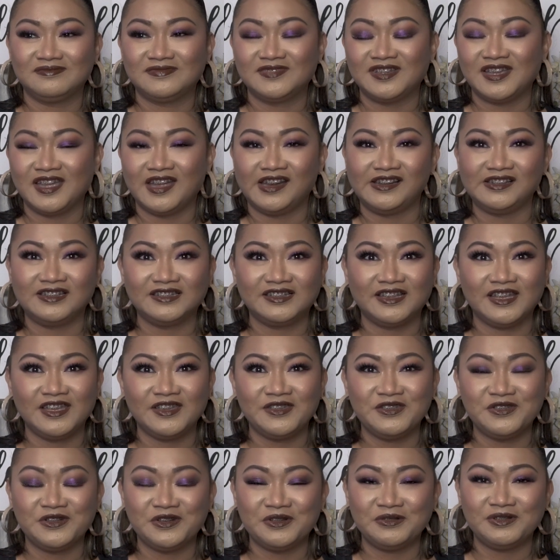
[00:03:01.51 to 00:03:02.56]
kind of
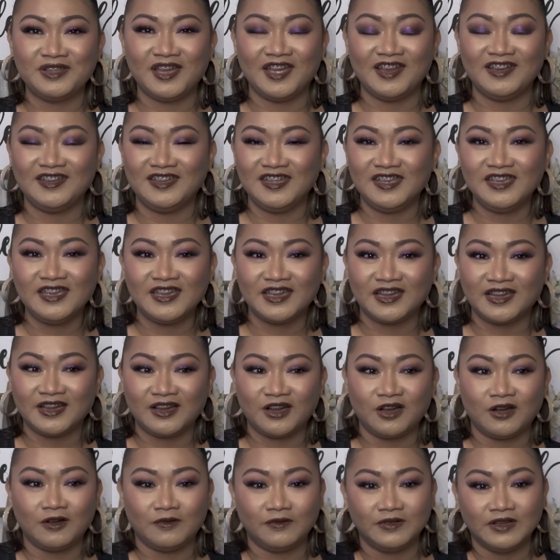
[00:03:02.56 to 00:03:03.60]
like, you know, the idea
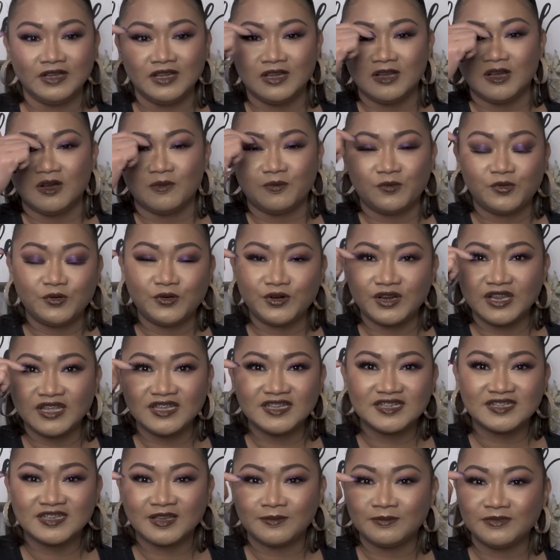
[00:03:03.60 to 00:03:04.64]
of putting
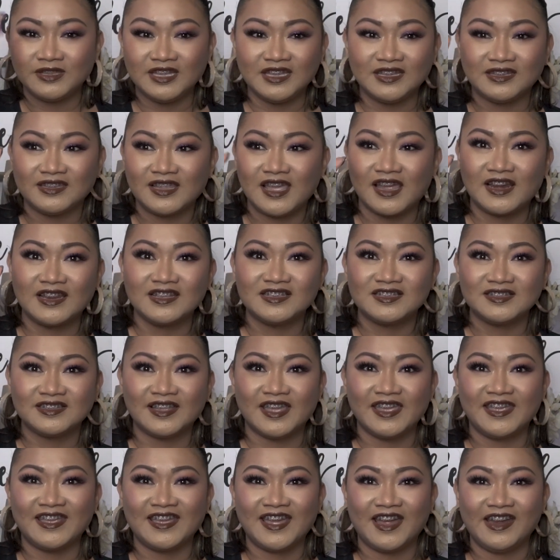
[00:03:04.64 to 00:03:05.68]
something that is
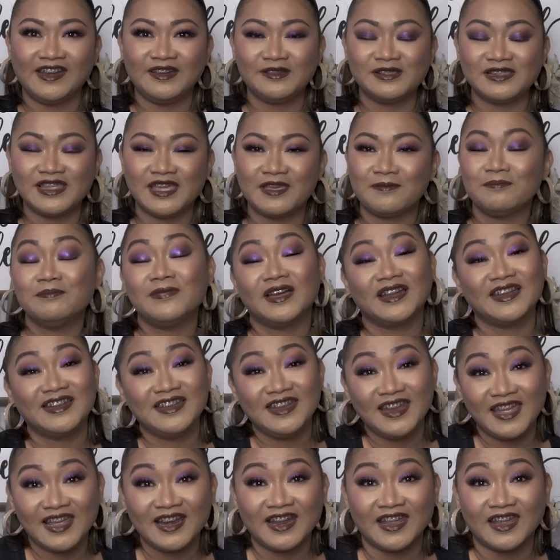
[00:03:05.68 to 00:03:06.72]
like kind of like
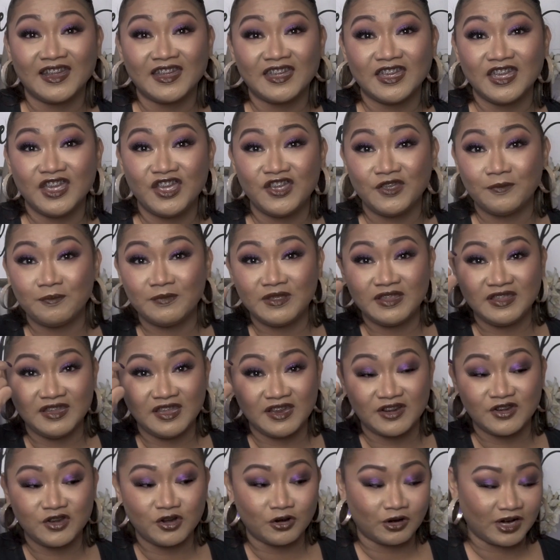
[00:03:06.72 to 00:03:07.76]
magnetic
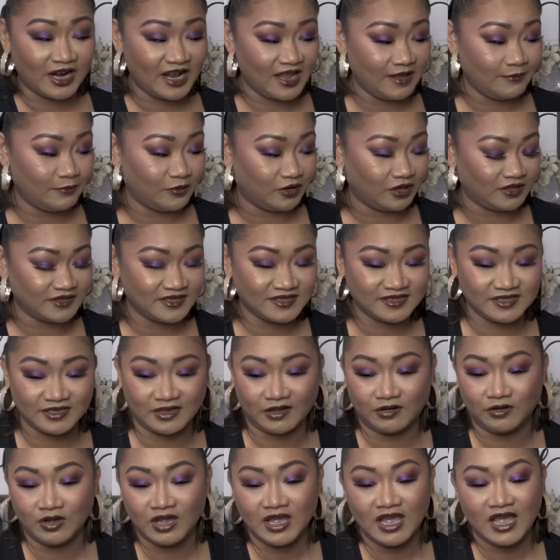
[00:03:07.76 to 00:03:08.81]
near your eyeball.
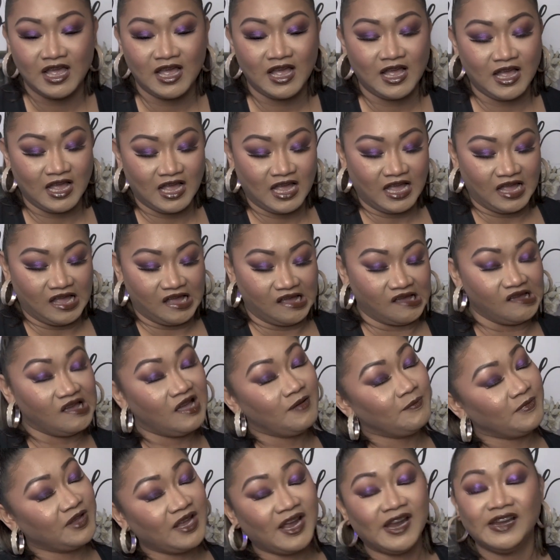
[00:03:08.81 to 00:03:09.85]
So
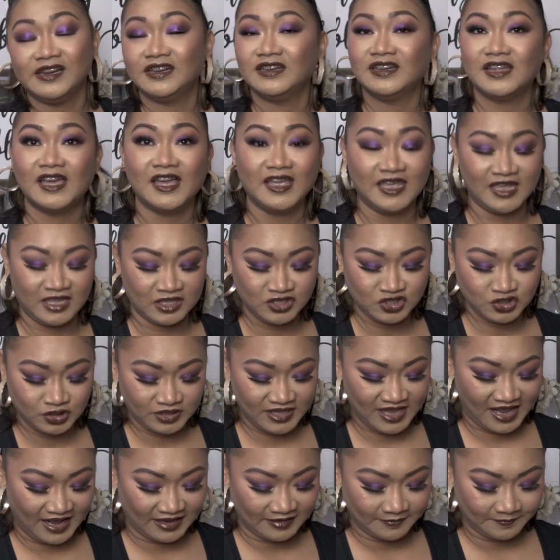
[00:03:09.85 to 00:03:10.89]
I'm kind of not into
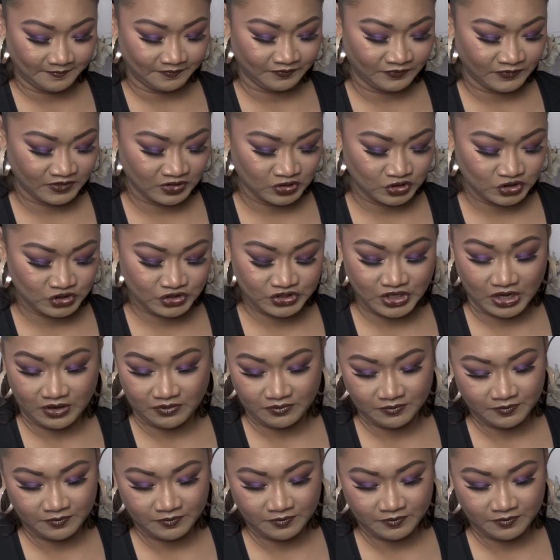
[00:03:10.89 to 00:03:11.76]
that. So